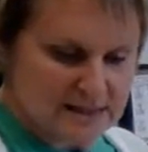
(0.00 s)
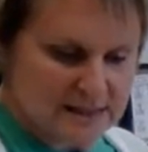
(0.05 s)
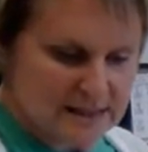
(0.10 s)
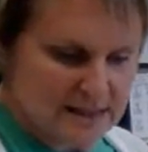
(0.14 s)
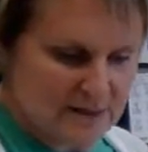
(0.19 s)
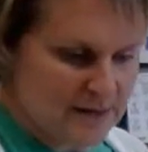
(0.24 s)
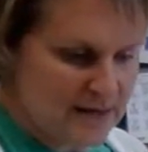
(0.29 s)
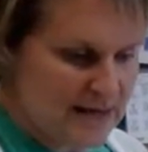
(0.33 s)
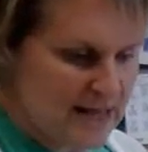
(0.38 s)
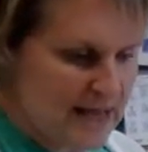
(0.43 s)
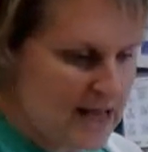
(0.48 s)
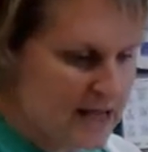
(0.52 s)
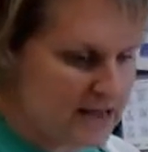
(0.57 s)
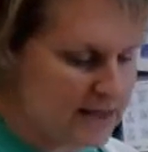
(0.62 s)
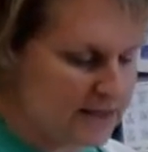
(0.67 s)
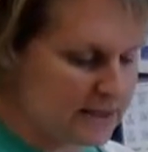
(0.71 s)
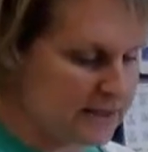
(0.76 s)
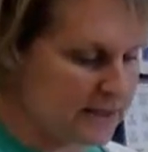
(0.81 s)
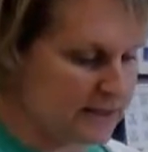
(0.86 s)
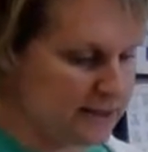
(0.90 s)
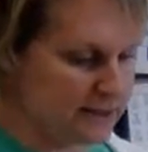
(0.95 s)
See what
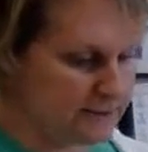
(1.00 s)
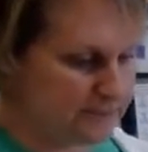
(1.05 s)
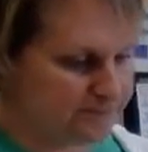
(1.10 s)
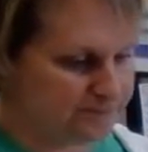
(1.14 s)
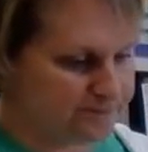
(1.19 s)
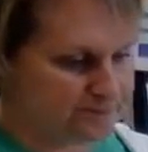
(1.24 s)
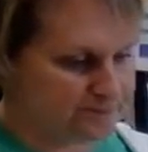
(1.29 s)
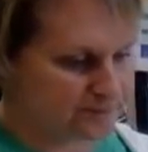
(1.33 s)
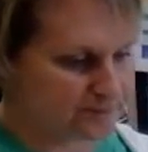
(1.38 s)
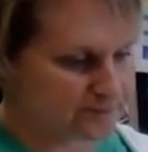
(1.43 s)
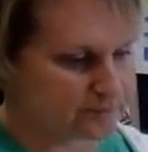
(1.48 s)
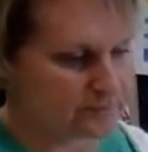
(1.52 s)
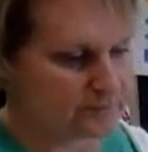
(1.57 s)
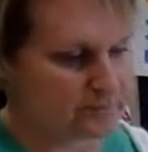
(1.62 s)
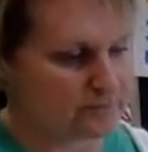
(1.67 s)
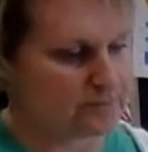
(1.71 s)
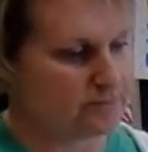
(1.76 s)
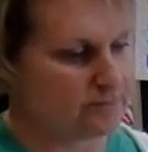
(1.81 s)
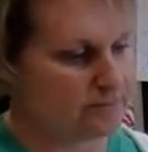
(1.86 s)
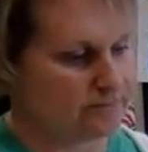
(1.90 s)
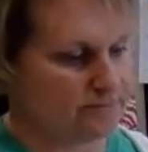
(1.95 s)
else? How
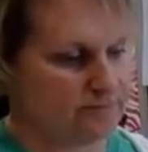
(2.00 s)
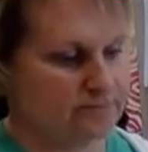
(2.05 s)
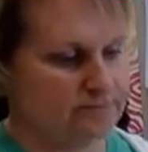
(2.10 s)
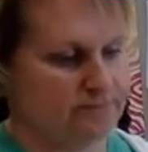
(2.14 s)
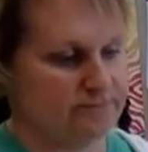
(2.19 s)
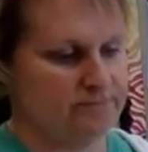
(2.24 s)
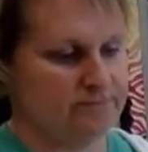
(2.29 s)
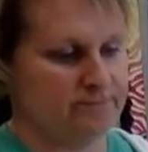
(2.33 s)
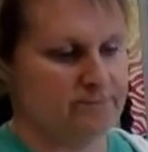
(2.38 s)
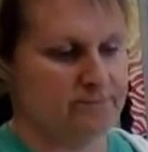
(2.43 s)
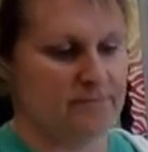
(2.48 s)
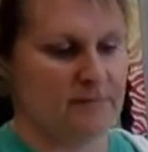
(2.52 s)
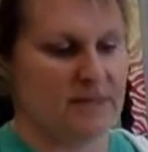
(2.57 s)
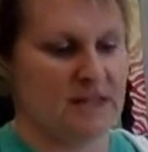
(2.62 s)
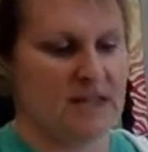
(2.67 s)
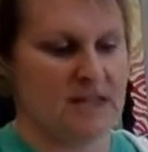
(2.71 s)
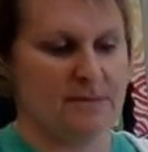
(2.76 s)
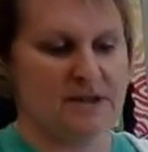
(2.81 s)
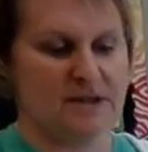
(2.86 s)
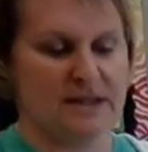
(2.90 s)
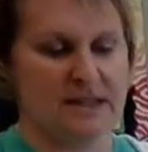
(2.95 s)

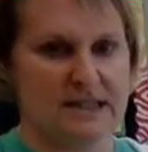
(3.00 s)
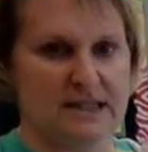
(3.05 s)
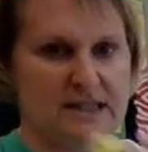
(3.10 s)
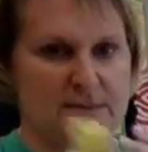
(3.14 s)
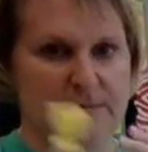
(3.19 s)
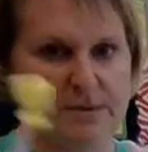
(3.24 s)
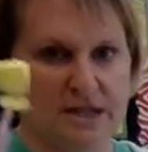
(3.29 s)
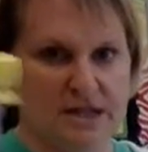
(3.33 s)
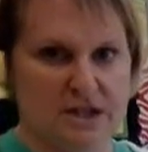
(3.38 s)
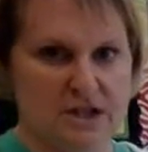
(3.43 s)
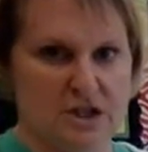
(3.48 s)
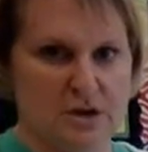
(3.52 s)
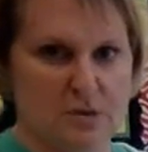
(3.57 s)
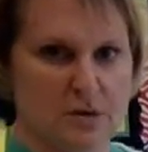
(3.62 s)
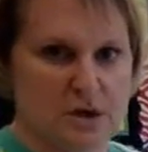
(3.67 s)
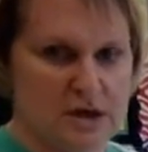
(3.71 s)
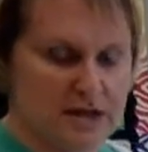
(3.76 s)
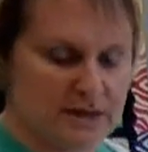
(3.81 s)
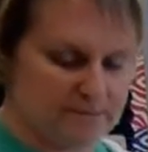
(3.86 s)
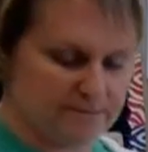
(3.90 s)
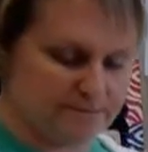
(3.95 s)
about this spongy
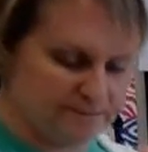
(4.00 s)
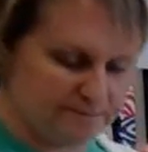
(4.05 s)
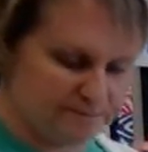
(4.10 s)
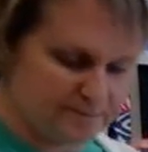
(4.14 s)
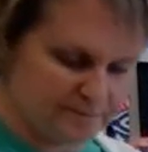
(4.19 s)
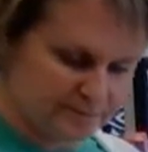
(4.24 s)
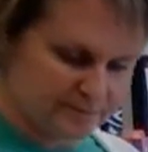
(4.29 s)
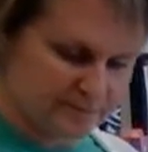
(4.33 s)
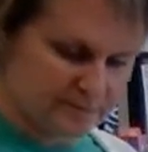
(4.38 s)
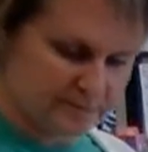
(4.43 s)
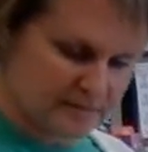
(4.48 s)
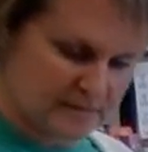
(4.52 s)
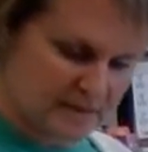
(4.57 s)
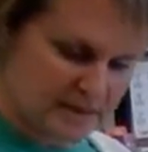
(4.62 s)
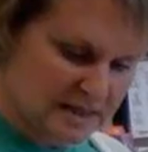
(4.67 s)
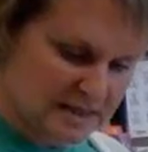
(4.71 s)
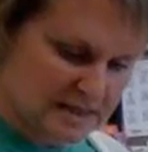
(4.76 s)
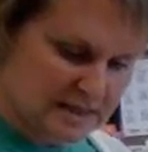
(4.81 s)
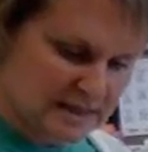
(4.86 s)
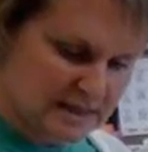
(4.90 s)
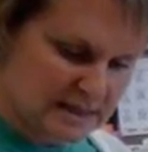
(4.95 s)
one?
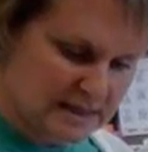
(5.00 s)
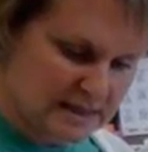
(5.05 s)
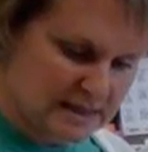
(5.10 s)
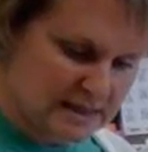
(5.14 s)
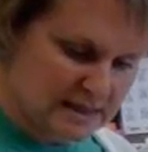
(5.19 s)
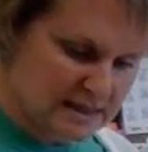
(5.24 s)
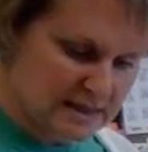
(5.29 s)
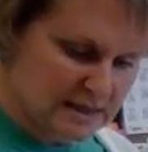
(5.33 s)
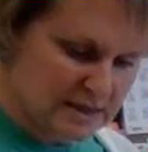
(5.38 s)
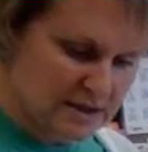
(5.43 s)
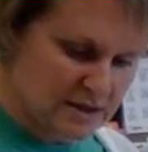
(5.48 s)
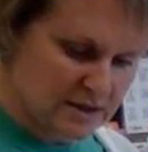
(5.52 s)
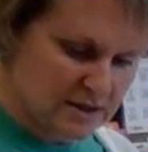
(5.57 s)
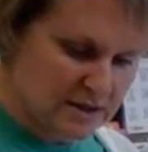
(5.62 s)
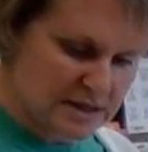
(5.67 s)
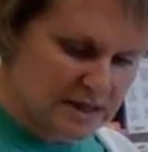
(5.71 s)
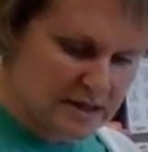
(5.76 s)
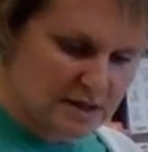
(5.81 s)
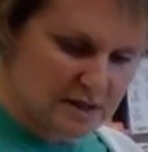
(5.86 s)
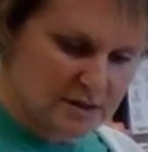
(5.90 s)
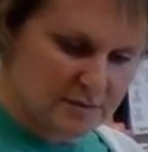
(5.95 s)
Let's
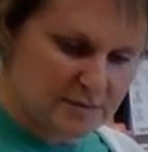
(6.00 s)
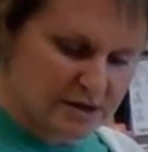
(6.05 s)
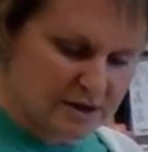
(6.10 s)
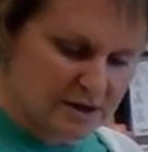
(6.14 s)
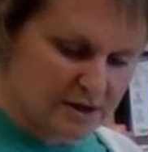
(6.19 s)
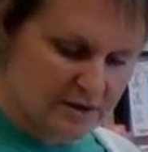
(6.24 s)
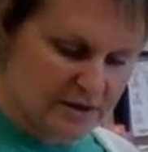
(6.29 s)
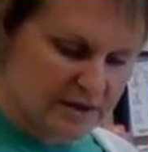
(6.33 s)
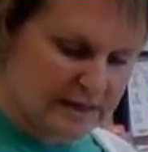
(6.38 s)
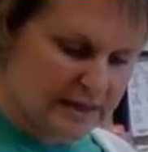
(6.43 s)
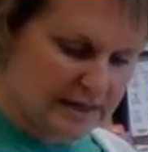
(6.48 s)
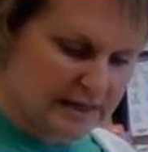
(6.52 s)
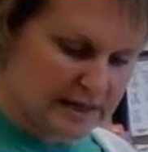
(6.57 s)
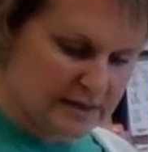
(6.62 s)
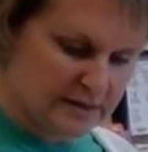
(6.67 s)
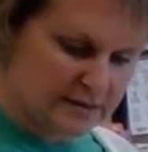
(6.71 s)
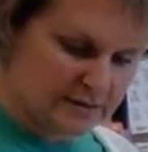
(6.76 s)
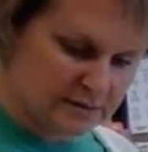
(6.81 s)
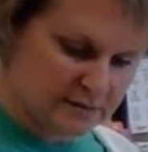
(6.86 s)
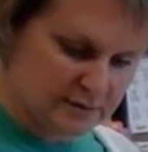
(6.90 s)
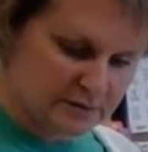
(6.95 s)
try a little bit of
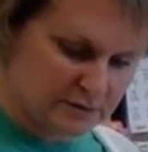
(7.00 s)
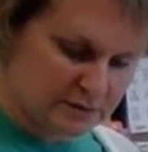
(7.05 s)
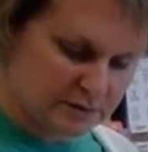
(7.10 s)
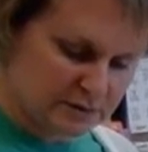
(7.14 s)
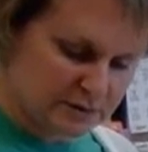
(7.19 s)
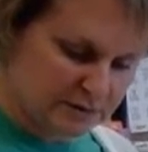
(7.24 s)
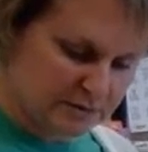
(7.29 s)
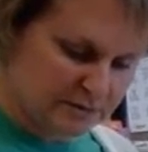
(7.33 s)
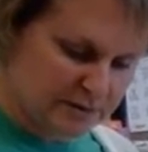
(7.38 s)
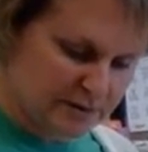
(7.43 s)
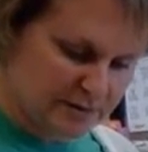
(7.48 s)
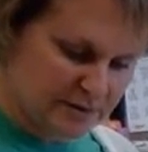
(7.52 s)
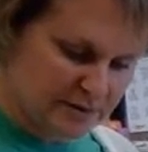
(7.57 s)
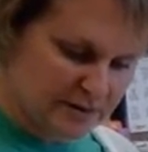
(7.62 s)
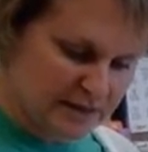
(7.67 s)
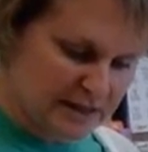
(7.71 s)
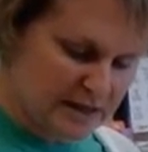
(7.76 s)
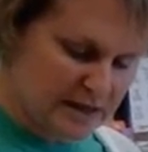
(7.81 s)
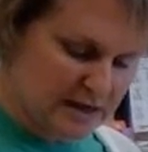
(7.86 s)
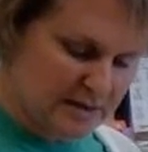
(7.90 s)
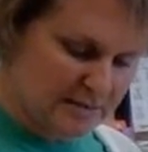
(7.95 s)
green. Ooh, maybe we'll
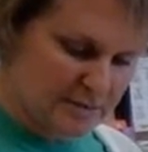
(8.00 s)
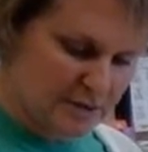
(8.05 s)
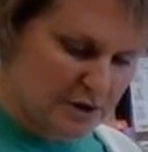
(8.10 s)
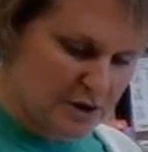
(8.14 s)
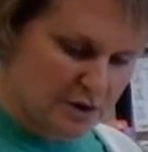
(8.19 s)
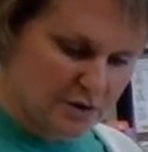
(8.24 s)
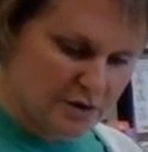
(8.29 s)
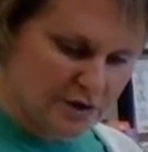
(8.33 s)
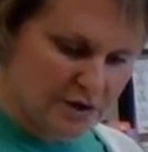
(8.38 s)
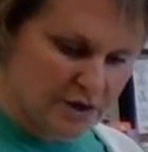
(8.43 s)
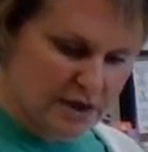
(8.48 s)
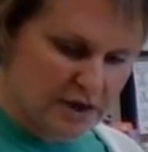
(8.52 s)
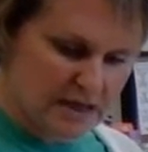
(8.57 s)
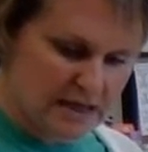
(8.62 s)
get it on both.